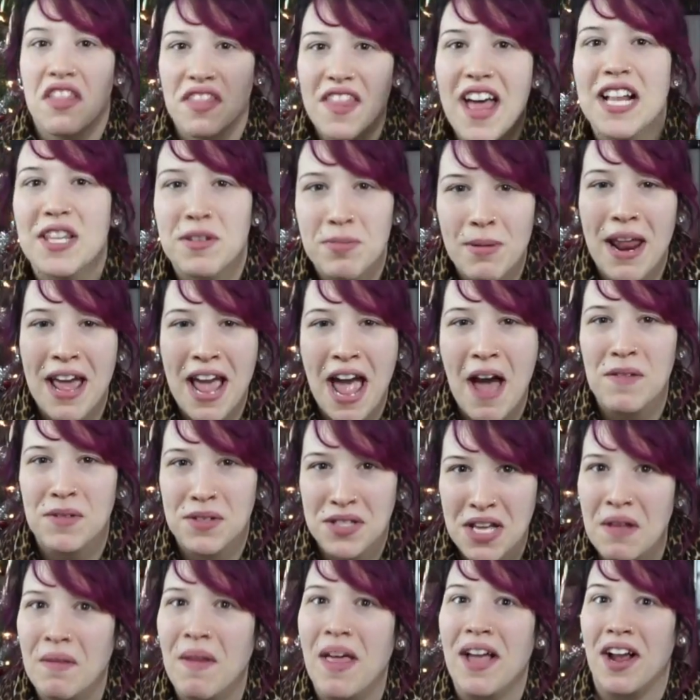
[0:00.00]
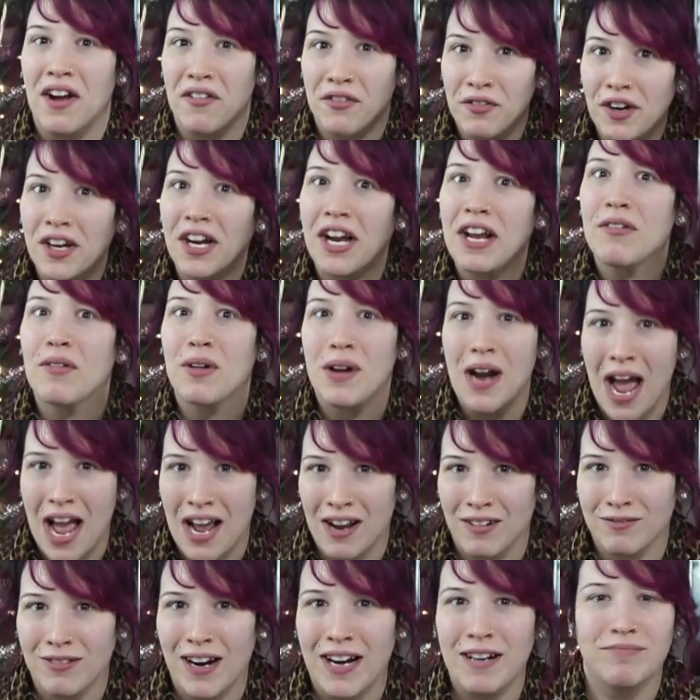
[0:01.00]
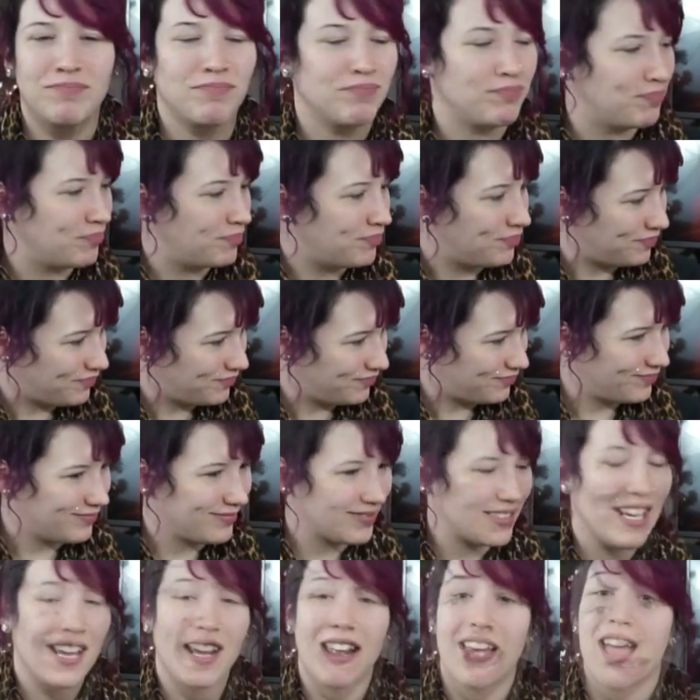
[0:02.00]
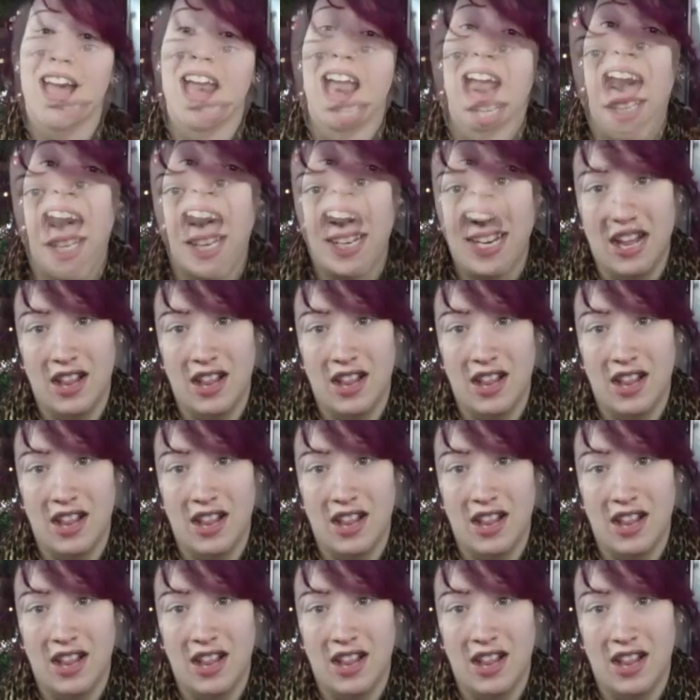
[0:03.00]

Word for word: That's what I have skin like. A frickin' rhinoceros. Right? I have skin like